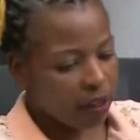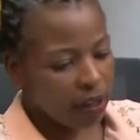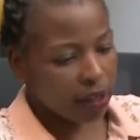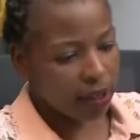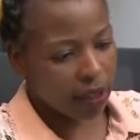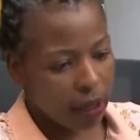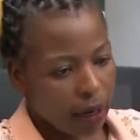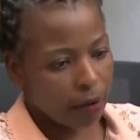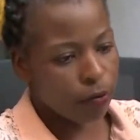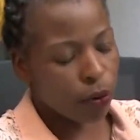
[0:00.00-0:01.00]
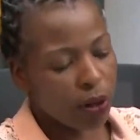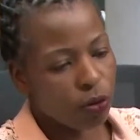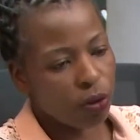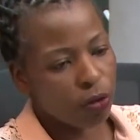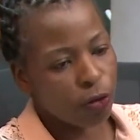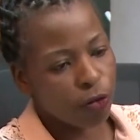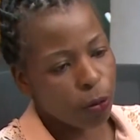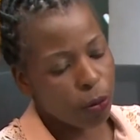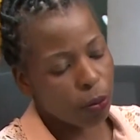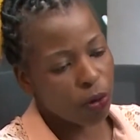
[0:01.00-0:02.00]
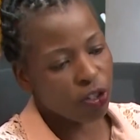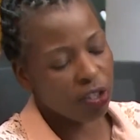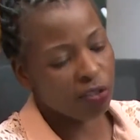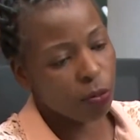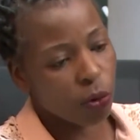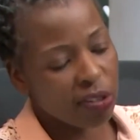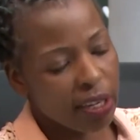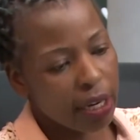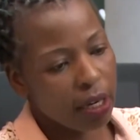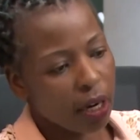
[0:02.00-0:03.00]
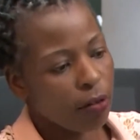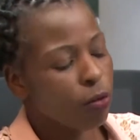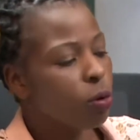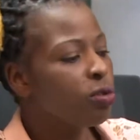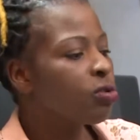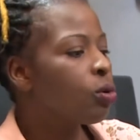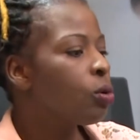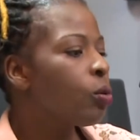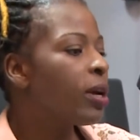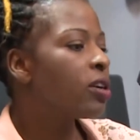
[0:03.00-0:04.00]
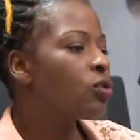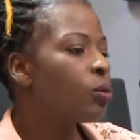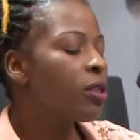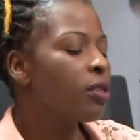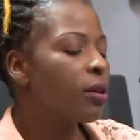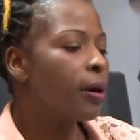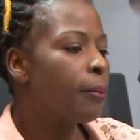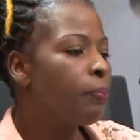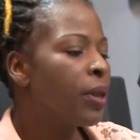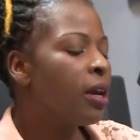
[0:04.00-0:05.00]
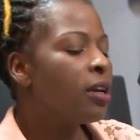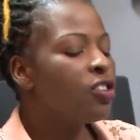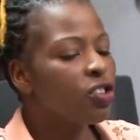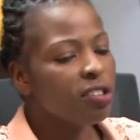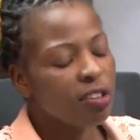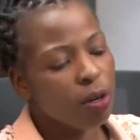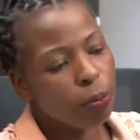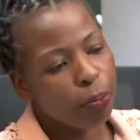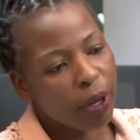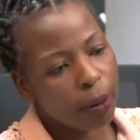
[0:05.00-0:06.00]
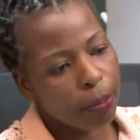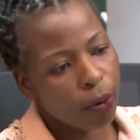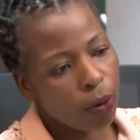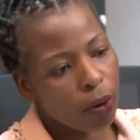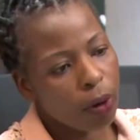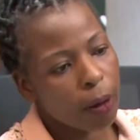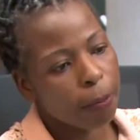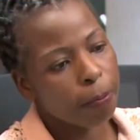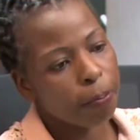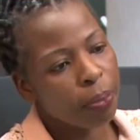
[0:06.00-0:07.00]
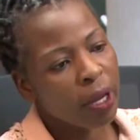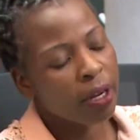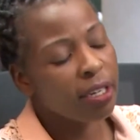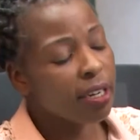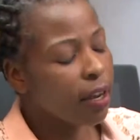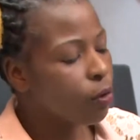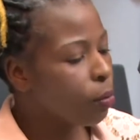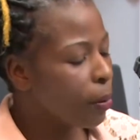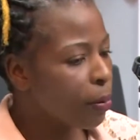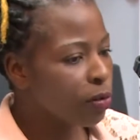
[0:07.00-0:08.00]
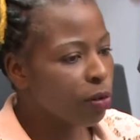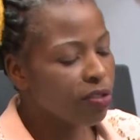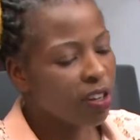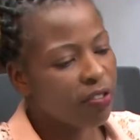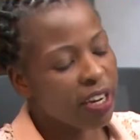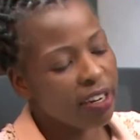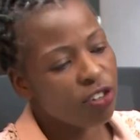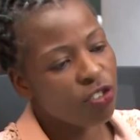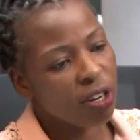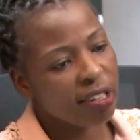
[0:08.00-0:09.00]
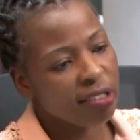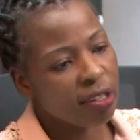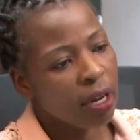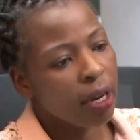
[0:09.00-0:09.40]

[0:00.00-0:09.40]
theater, I've worked with Rooftop Promotions mostly. I've also worked with Jason Mpepo, Daniel Mapos of Savannah Trust,